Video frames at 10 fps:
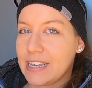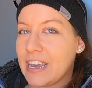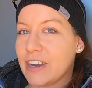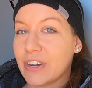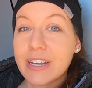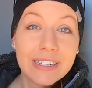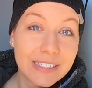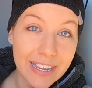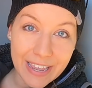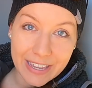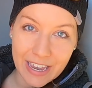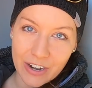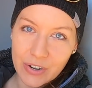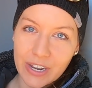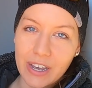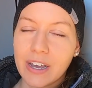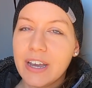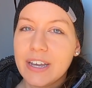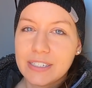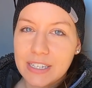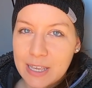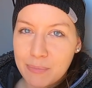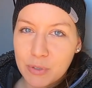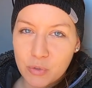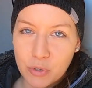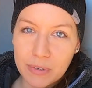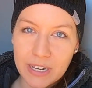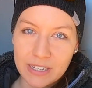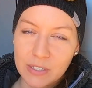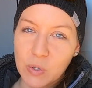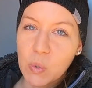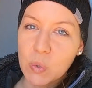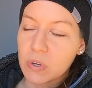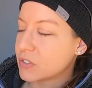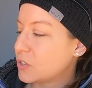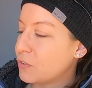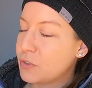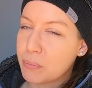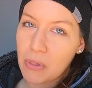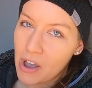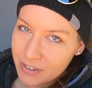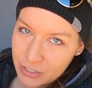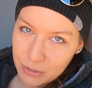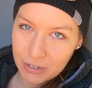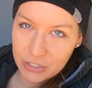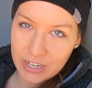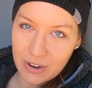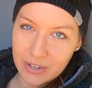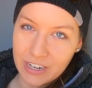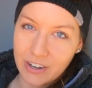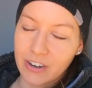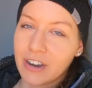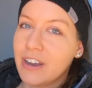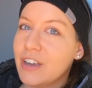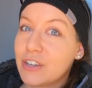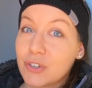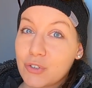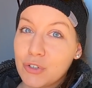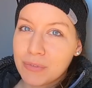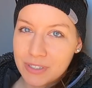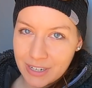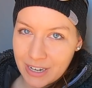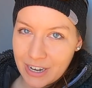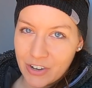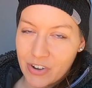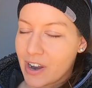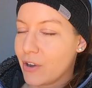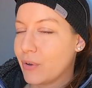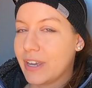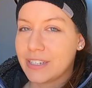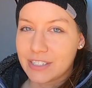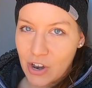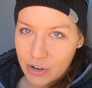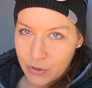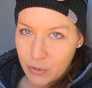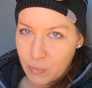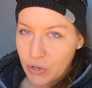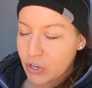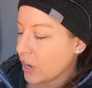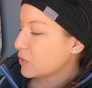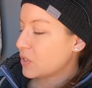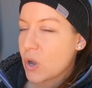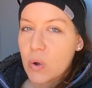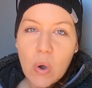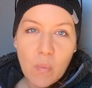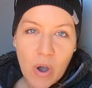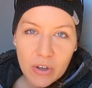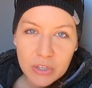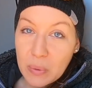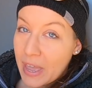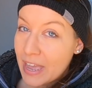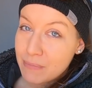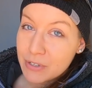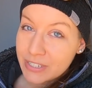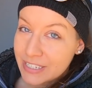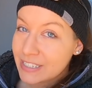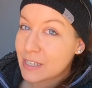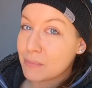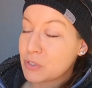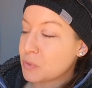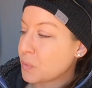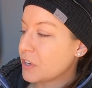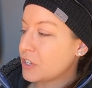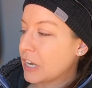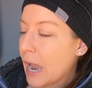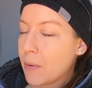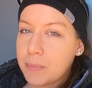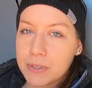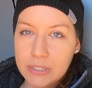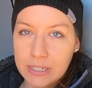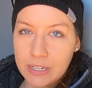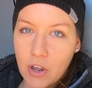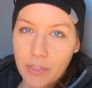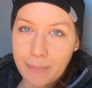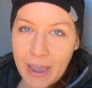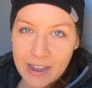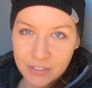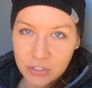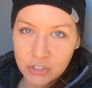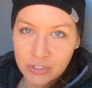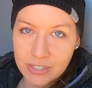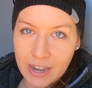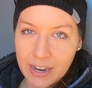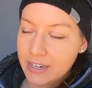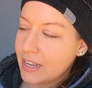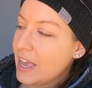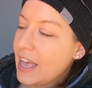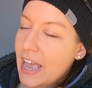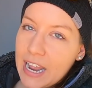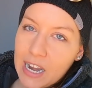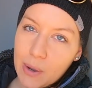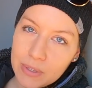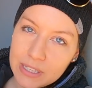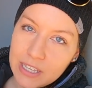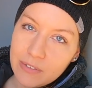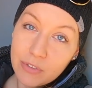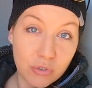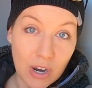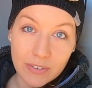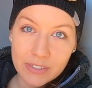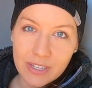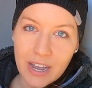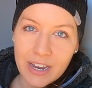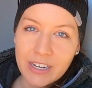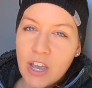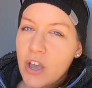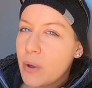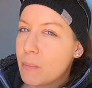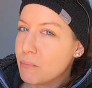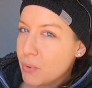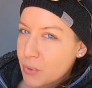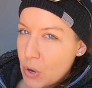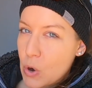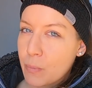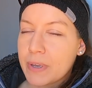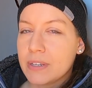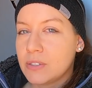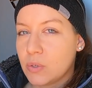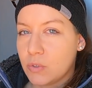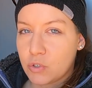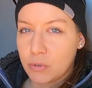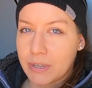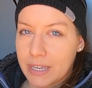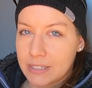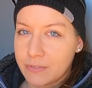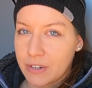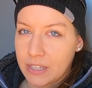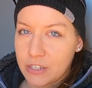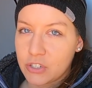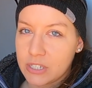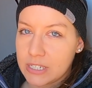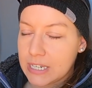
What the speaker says: the air intake area to keep the Truma nice and cool. So if you block too much down here, your Truma is going to air out. It's not going to work. So while you can build in some storage, I would build it in on the passenger side, and I would leave the driver side more open so the Truma gets the ventilation it